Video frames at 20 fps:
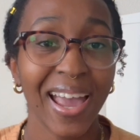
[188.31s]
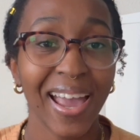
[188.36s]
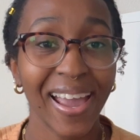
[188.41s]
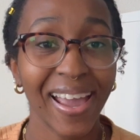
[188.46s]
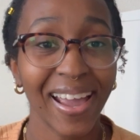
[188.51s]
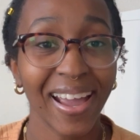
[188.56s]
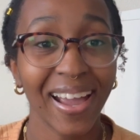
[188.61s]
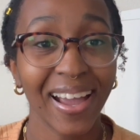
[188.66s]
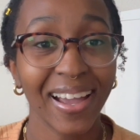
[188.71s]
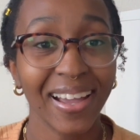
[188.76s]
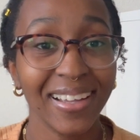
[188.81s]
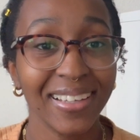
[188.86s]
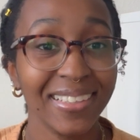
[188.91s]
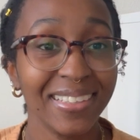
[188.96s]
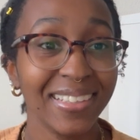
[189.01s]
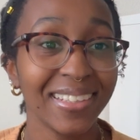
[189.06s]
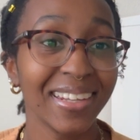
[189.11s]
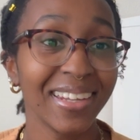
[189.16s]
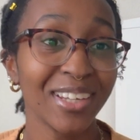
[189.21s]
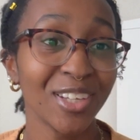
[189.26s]

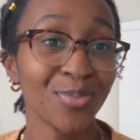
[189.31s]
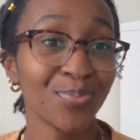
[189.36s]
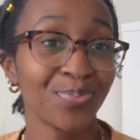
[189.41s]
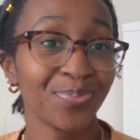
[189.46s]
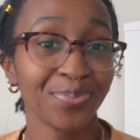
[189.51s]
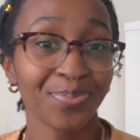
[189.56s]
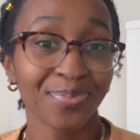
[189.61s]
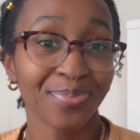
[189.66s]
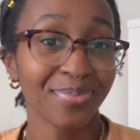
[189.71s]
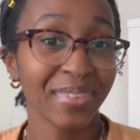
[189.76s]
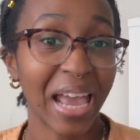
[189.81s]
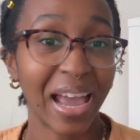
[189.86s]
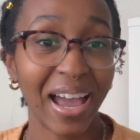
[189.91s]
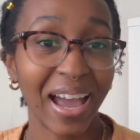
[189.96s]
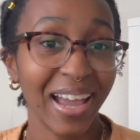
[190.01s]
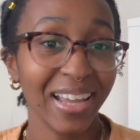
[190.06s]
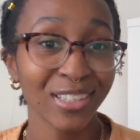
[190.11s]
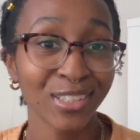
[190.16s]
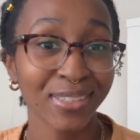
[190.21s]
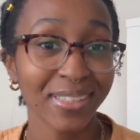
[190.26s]
And
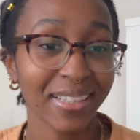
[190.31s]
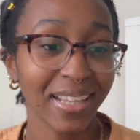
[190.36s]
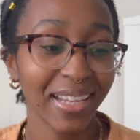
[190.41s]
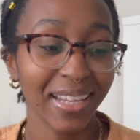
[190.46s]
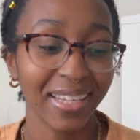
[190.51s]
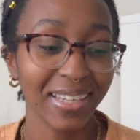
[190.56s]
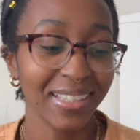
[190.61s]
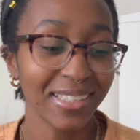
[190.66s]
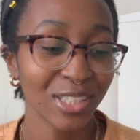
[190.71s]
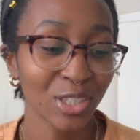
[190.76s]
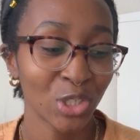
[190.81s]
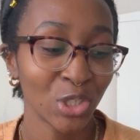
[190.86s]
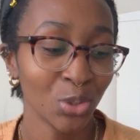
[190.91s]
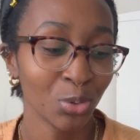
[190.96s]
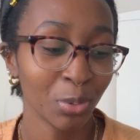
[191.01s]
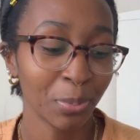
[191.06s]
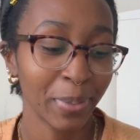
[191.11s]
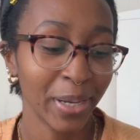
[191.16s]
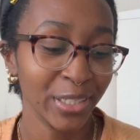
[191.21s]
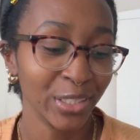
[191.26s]
I just like it. It's a cute
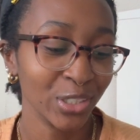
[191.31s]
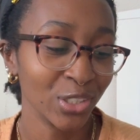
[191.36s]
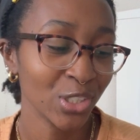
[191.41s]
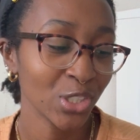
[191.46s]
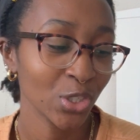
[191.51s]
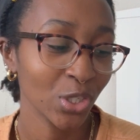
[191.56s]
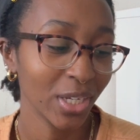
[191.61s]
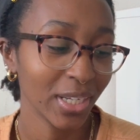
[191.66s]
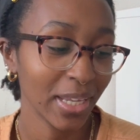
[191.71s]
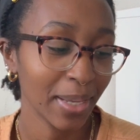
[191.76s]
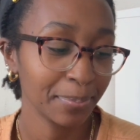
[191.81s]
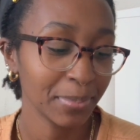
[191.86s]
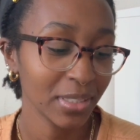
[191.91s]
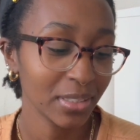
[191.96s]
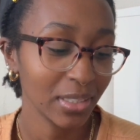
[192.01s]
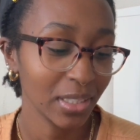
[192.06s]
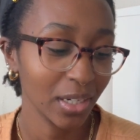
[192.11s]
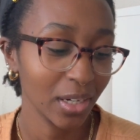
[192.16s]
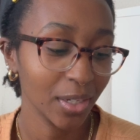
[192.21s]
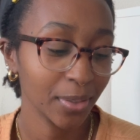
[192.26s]
reminder, so I kept it
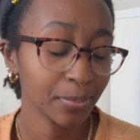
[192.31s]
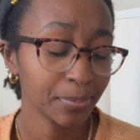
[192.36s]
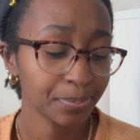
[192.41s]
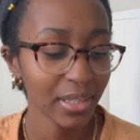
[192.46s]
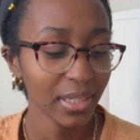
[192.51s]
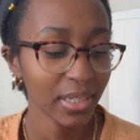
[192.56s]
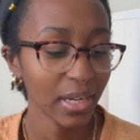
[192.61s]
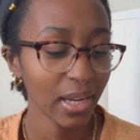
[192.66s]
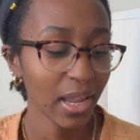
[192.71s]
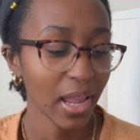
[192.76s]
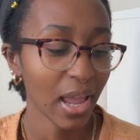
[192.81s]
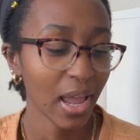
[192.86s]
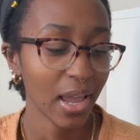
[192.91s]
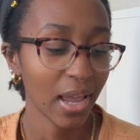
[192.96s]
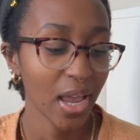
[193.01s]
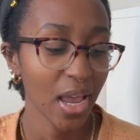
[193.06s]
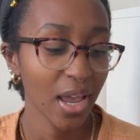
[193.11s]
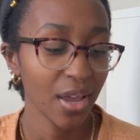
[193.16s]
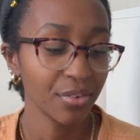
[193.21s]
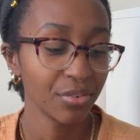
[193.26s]
there. Then I
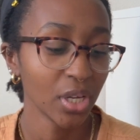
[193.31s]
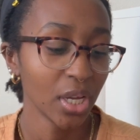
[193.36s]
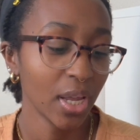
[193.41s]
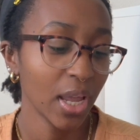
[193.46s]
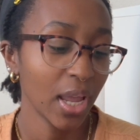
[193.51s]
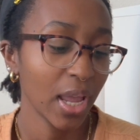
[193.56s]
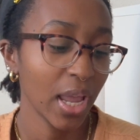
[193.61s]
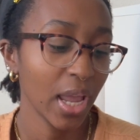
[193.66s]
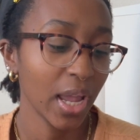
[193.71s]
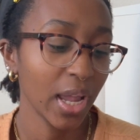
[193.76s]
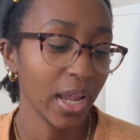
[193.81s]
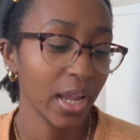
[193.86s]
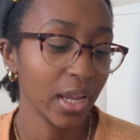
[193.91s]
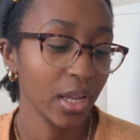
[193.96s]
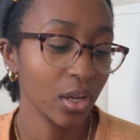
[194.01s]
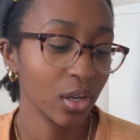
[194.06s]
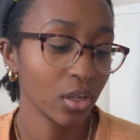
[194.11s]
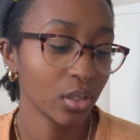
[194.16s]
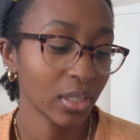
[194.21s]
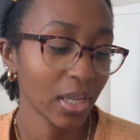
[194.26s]
have
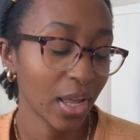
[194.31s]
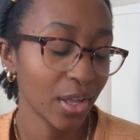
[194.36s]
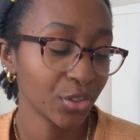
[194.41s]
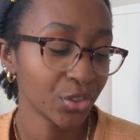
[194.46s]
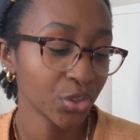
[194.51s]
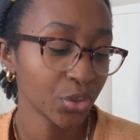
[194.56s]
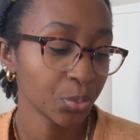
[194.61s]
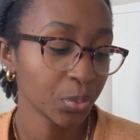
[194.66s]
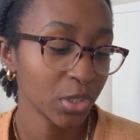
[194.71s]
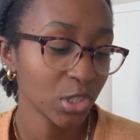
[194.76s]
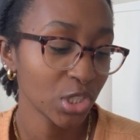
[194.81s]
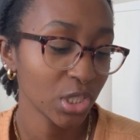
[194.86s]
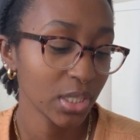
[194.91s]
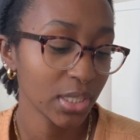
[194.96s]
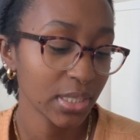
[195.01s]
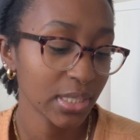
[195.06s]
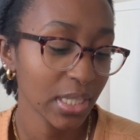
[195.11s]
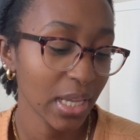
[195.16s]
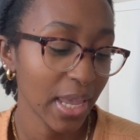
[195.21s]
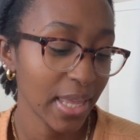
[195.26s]
a calendar
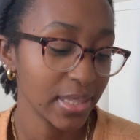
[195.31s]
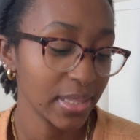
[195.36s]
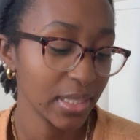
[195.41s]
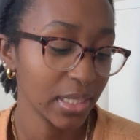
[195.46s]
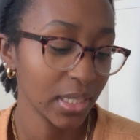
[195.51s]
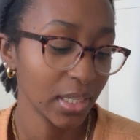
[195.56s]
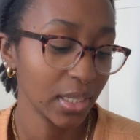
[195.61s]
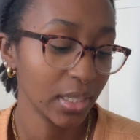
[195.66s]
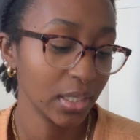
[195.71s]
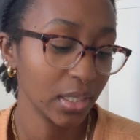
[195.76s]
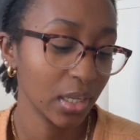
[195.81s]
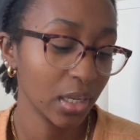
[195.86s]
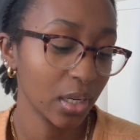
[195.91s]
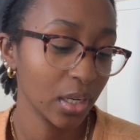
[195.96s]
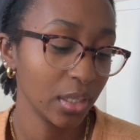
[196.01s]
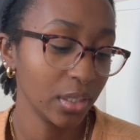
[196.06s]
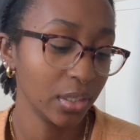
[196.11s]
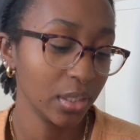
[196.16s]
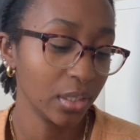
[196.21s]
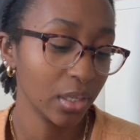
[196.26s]
widget and then
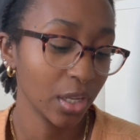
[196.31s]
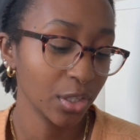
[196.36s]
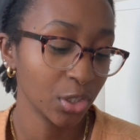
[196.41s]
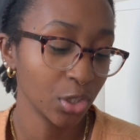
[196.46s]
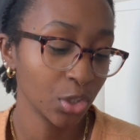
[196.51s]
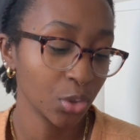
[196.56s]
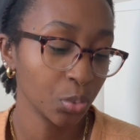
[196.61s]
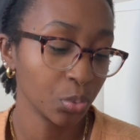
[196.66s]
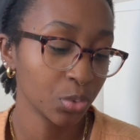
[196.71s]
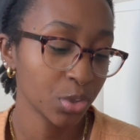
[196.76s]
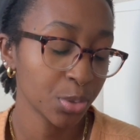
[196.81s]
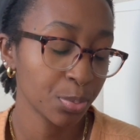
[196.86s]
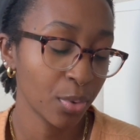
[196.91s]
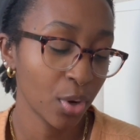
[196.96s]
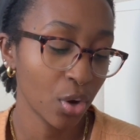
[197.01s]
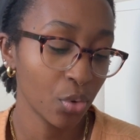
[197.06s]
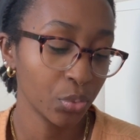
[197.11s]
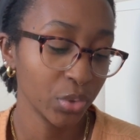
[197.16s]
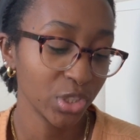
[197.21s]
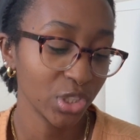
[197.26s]
another
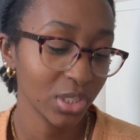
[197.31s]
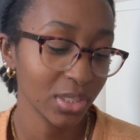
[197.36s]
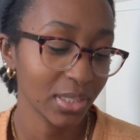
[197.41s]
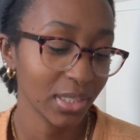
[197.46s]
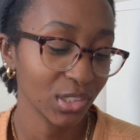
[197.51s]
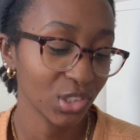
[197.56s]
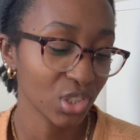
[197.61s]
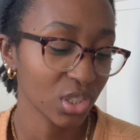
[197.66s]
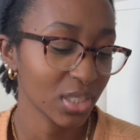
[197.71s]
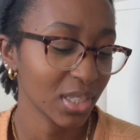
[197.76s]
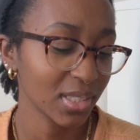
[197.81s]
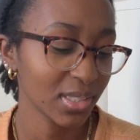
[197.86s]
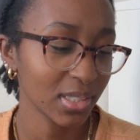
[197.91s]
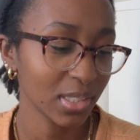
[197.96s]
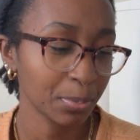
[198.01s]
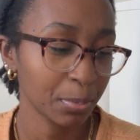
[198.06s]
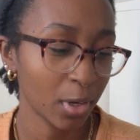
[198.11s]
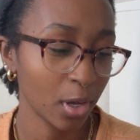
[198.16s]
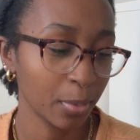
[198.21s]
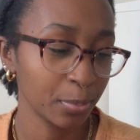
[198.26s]
small widget that just has the
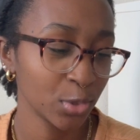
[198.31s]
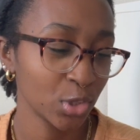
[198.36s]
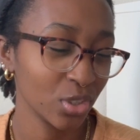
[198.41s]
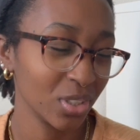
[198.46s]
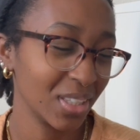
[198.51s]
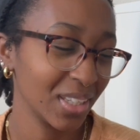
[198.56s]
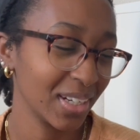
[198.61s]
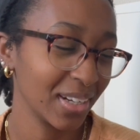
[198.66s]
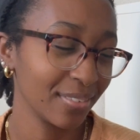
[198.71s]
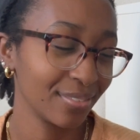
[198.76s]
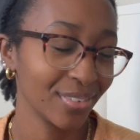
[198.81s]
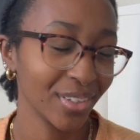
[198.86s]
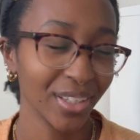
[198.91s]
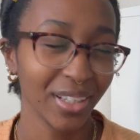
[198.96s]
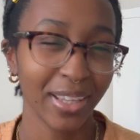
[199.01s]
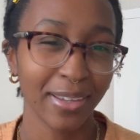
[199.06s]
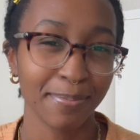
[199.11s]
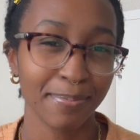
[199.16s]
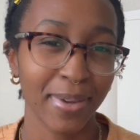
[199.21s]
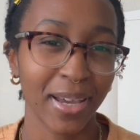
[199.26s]
palm tree that I felt
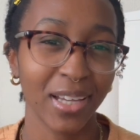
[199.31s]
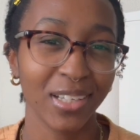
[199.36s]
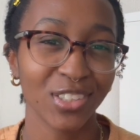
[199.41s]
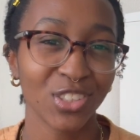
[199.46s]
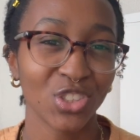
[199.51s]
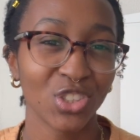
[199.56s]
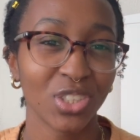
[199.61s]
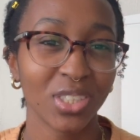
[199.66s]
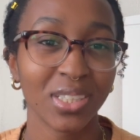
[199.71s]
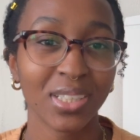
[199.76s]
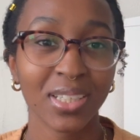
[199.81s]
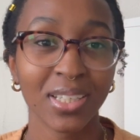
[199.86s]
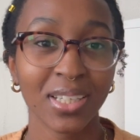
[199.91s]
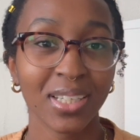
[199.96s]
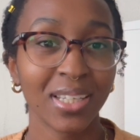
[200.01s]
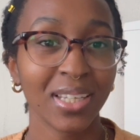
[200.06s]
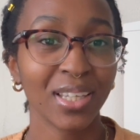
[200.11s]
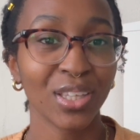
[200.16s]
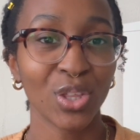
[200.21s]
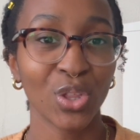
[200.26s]
like matched
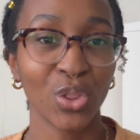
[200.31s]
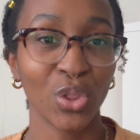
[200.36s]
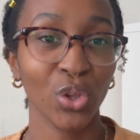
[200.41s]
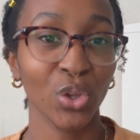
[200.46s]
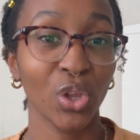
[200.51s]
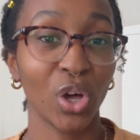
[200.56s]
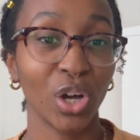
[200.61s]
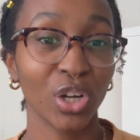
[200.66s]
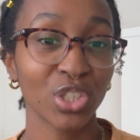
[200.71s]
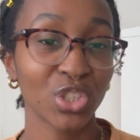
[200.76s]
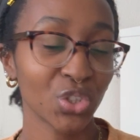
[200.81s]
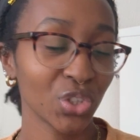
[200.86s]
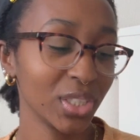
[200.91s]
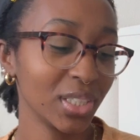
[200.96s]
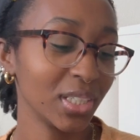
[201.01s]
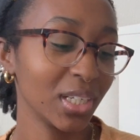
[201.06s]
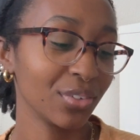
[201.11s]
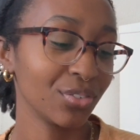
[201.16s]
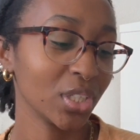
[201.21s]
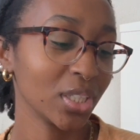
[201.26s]
the lock screen
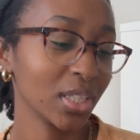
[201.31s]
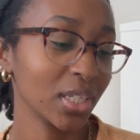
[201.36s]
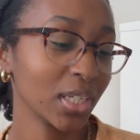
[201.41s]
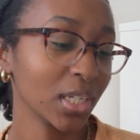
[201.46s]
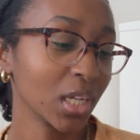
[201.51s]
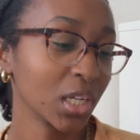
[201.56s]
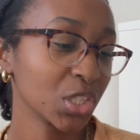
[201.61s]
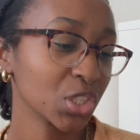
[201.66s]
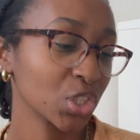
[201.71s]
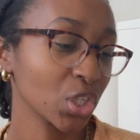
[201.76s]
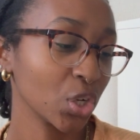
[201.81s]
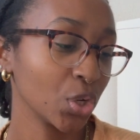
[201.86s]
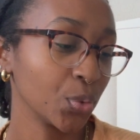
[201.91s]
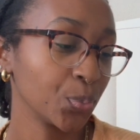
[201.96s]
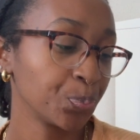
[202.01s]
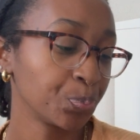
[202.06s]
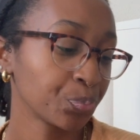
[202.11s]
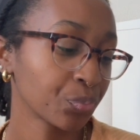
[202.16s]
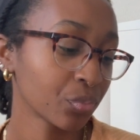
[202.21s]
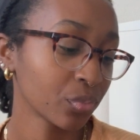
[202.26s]
and everything. So
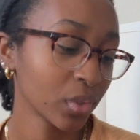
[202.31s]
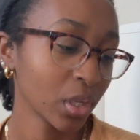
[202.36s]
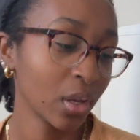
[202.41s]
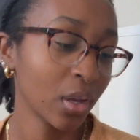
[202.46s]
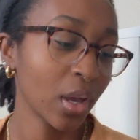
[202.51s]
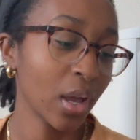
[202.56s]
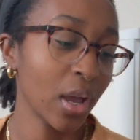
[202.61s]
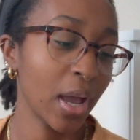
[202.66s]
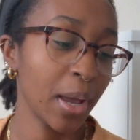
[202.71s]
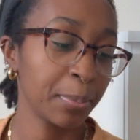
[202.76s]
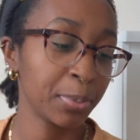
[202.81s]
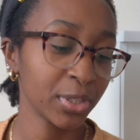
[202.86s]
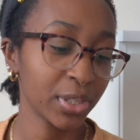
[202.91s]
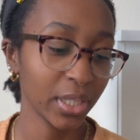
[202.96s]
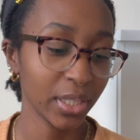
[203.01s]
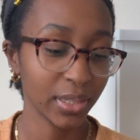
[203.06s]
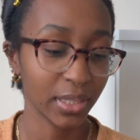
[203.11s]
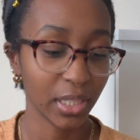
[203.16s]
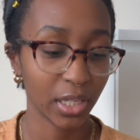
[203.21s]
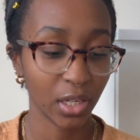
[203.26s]
I put
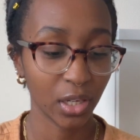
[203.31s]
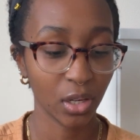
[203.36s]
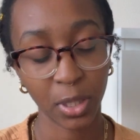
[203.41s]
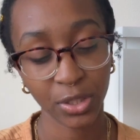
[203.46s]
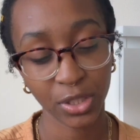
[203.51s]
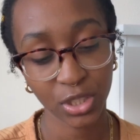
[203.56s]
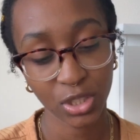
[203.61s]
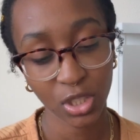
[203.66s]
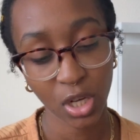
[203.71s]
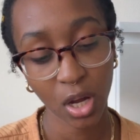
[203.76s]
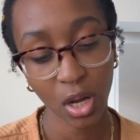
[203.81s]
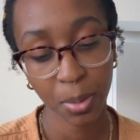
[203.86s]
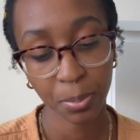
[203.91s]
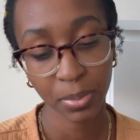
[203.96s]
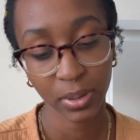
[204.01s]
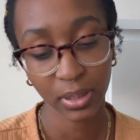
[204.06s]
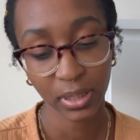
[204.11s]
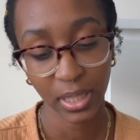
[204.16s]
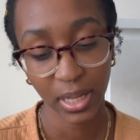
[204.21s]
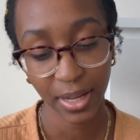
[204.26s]
that there. On the top
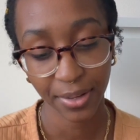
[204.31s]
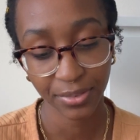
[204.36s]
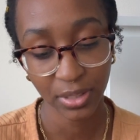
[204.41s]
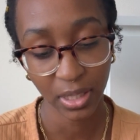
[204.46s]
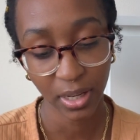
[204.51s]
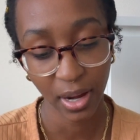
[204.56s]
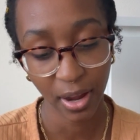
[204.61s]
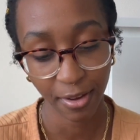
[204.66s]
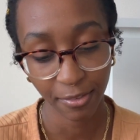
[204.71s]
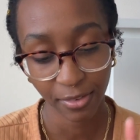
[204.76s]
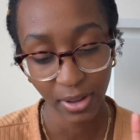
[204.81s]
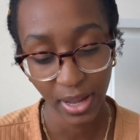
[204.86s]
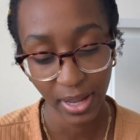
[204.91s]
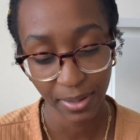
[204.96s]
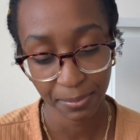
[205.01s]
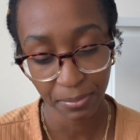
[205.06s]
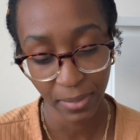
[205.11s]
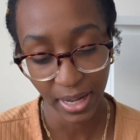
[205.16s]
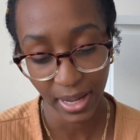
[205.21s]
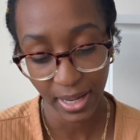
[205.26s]
left, I have
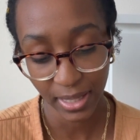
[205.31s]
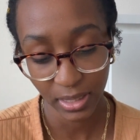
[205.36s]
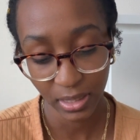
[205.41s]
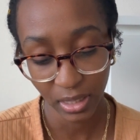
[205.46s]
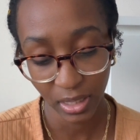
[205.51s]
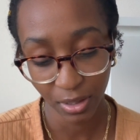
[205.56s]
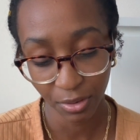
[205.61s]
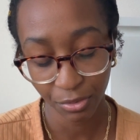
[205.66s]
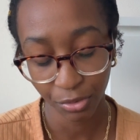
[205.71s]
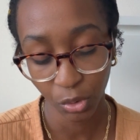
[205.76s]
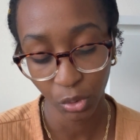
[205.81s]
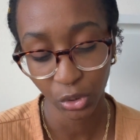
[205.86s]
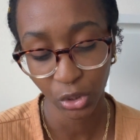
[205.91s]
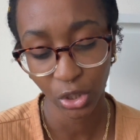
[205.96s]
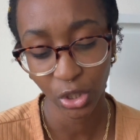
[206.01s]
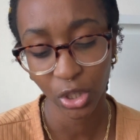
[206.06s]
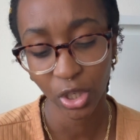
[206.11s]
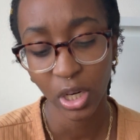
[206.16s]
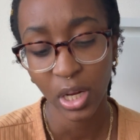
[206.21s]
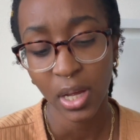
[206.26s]
my editing
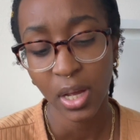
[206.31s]
folder.